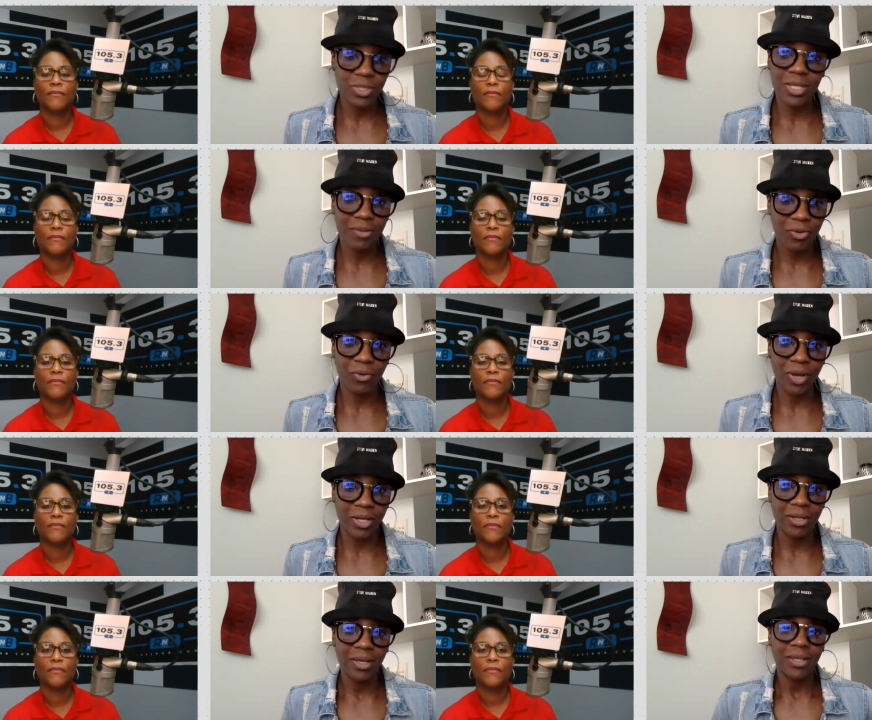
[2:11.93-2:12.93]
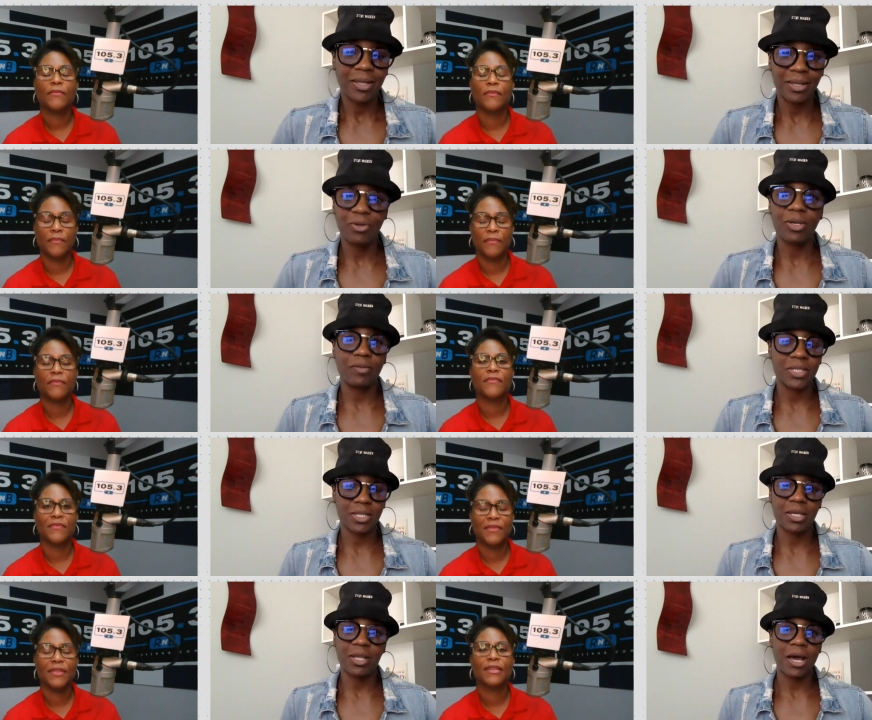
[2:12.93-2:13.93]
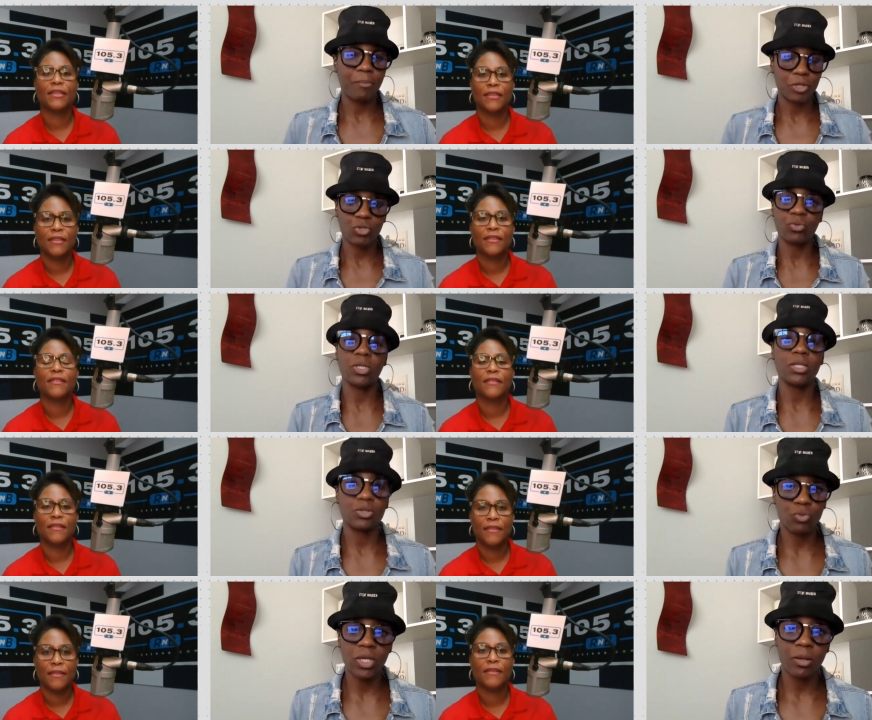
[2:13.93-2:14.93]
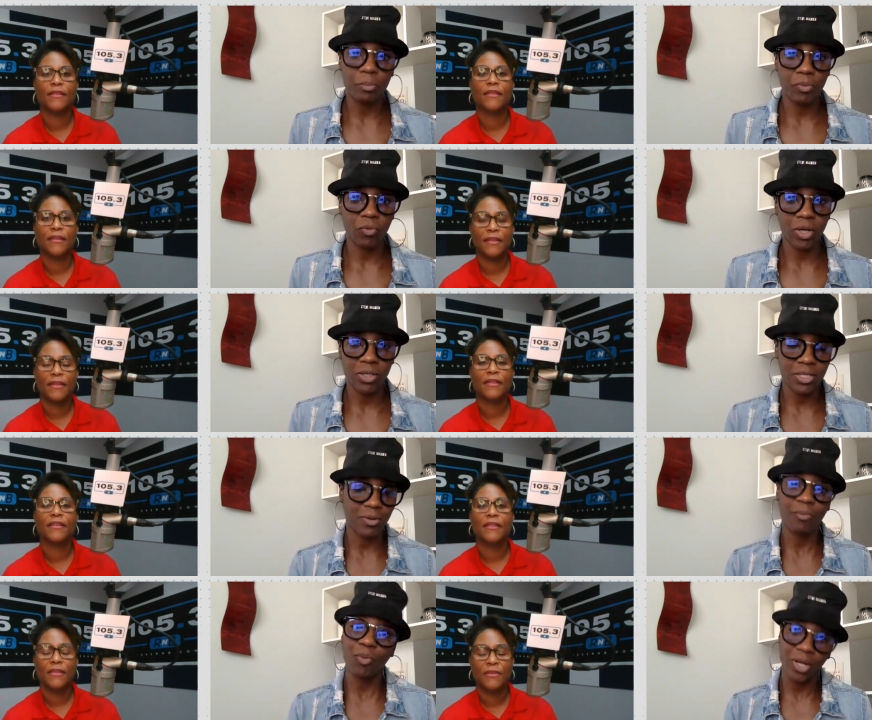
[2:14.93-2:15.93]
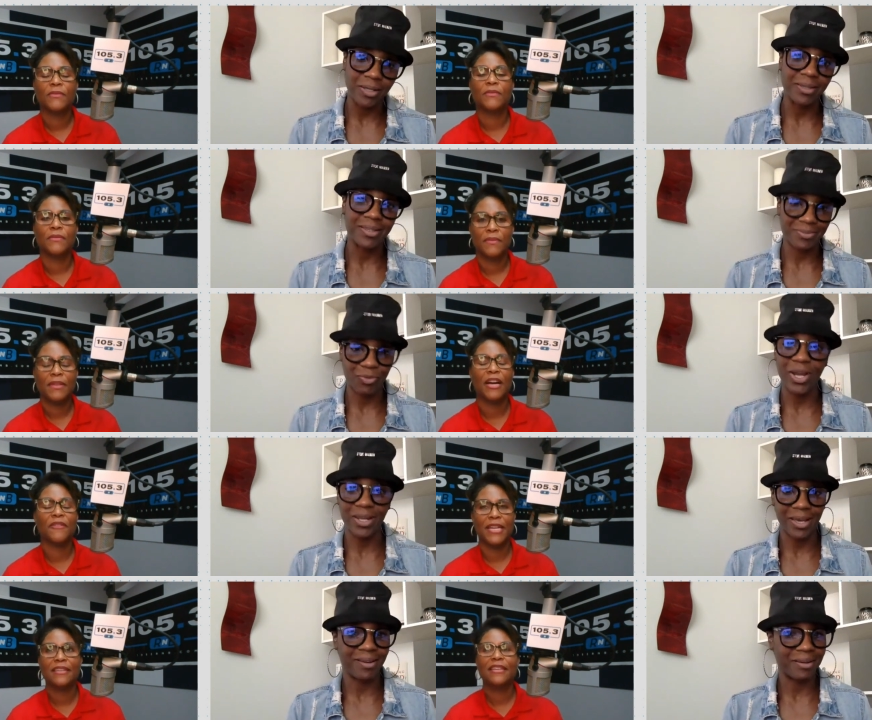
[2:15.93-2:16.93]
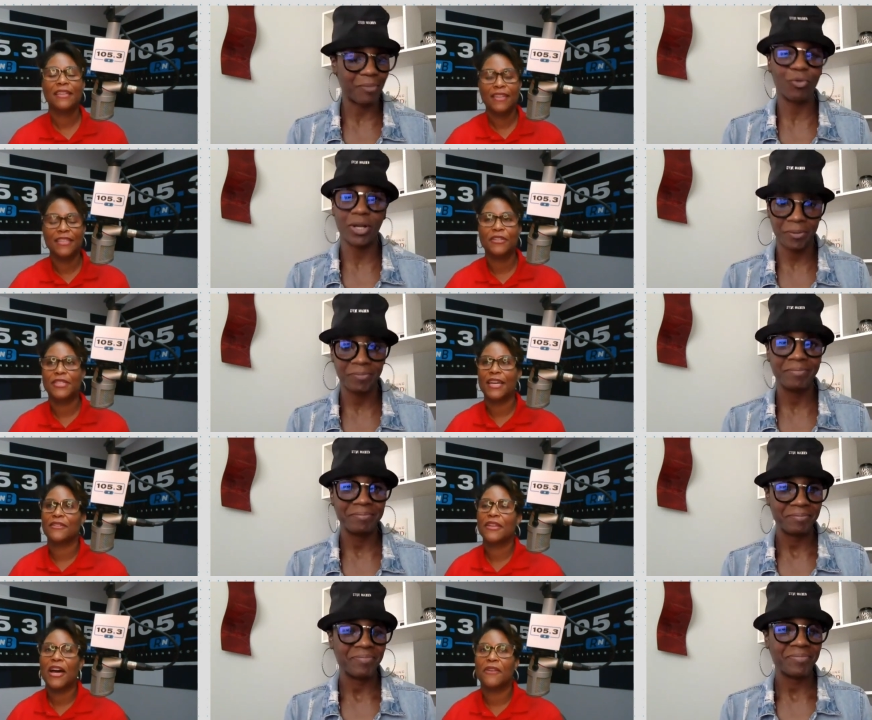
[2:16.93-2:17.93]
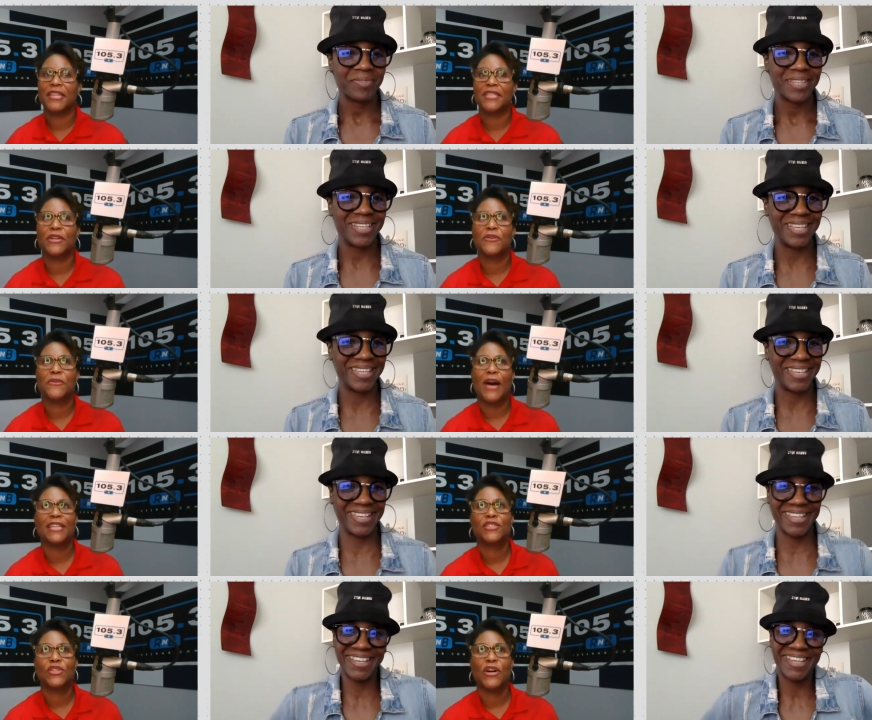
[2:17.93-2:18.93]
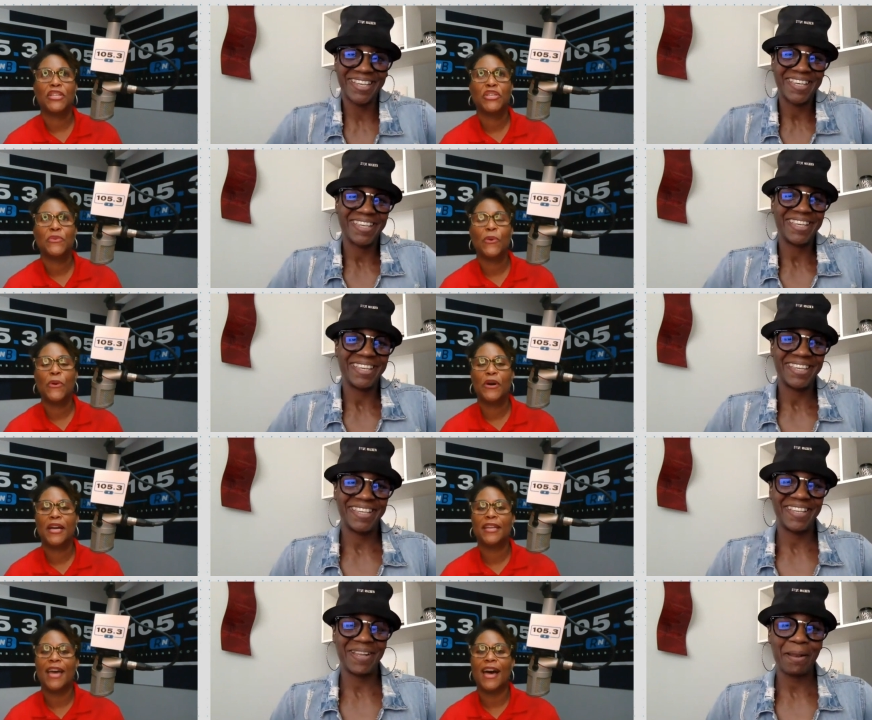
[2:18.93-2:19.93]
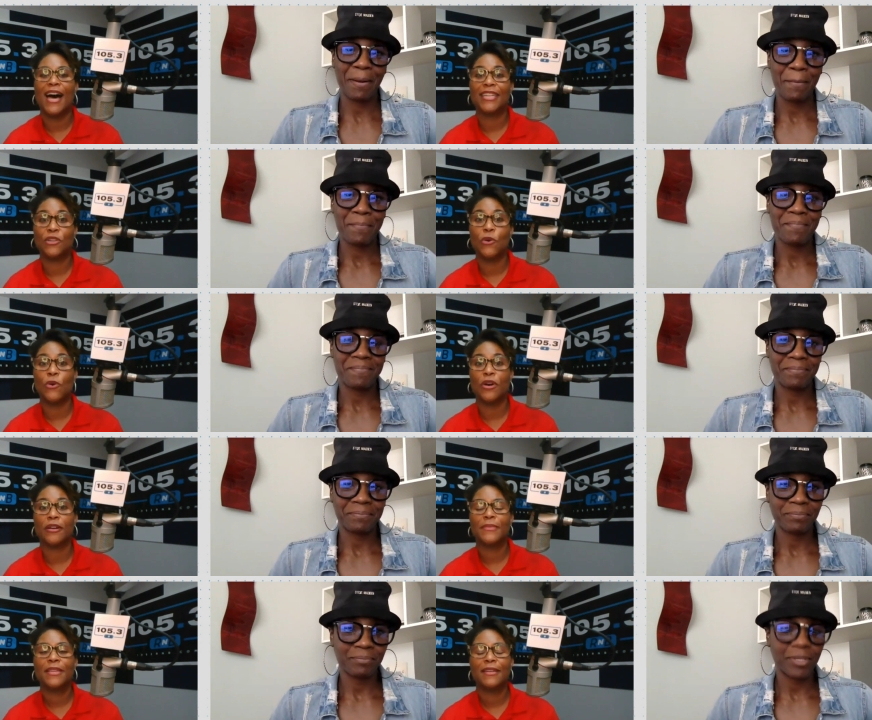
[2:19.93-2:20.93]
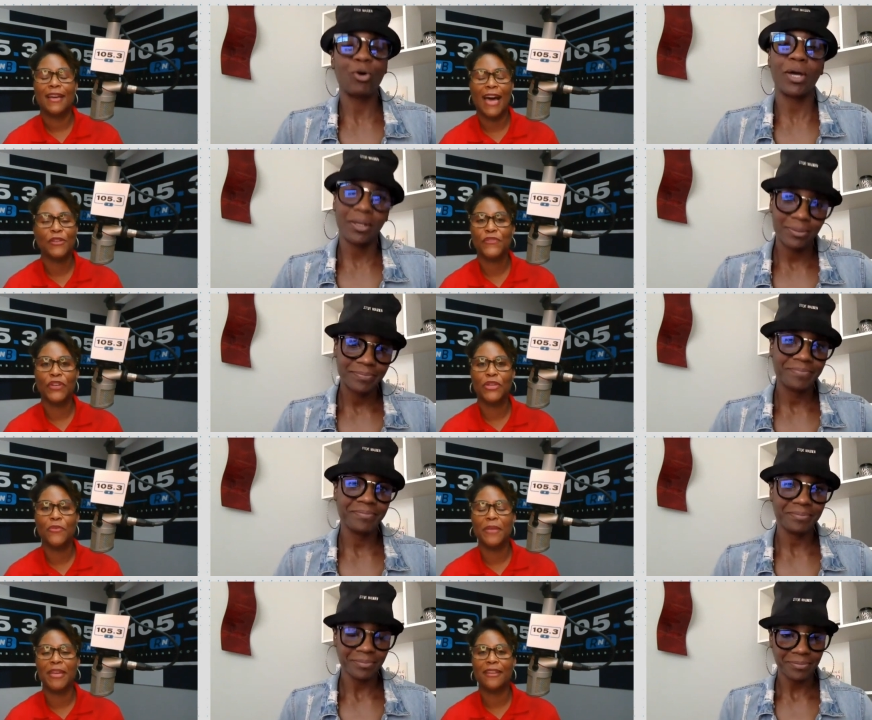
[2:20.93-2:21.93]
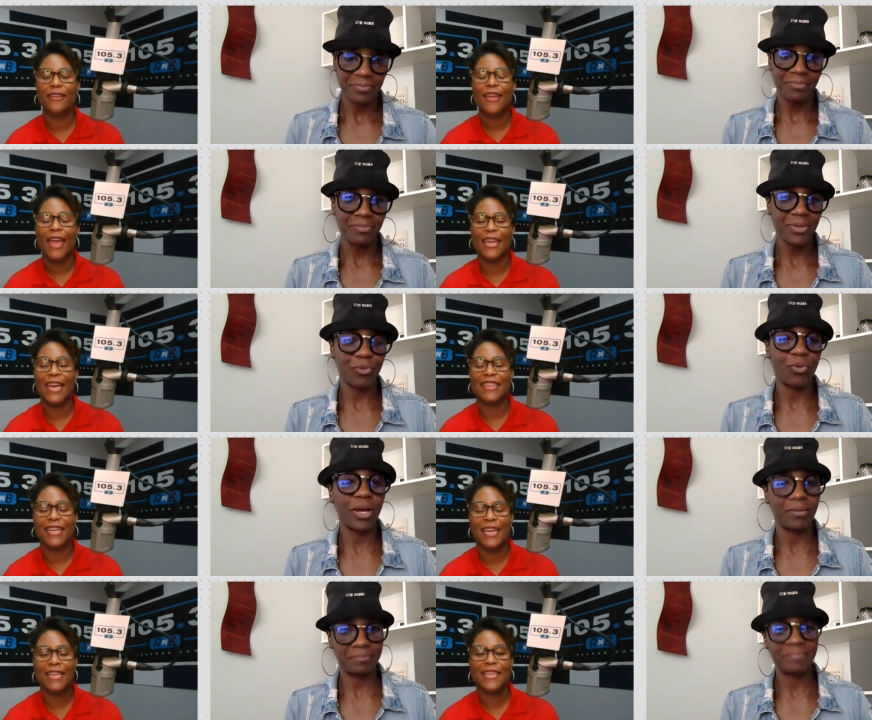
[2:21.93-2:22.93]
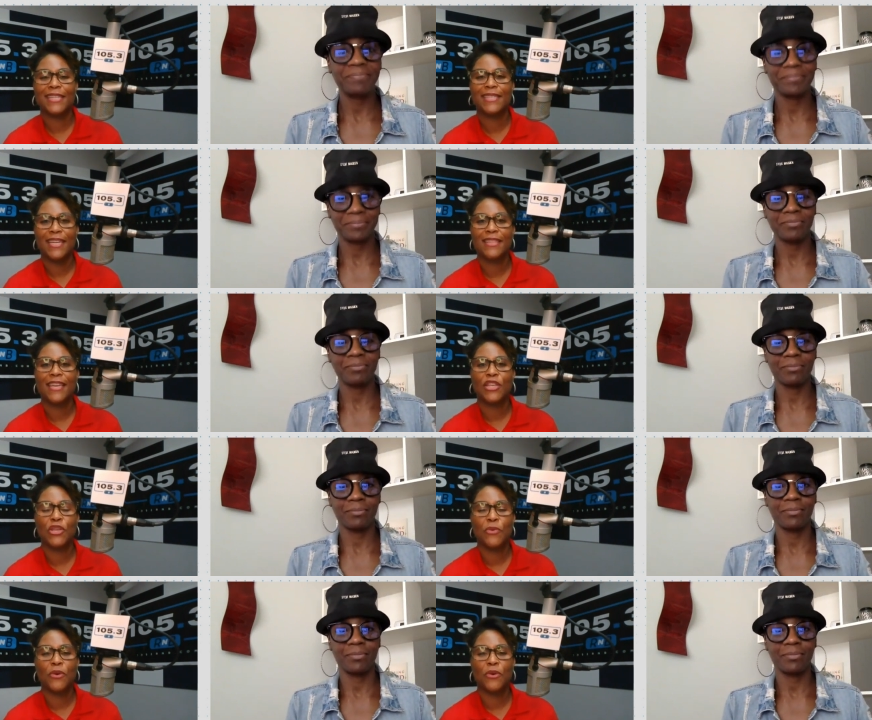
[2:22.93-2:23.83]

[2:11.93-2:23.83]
Speaker 1: to take for granted. That He'll mm-hmm. give us another opportunity to get up and run. So I'm running this right All now. Right. Running. No doubt.
Speaker 2: All right. So I saw you on Encore. Okay. House full of women, and at the end they said that you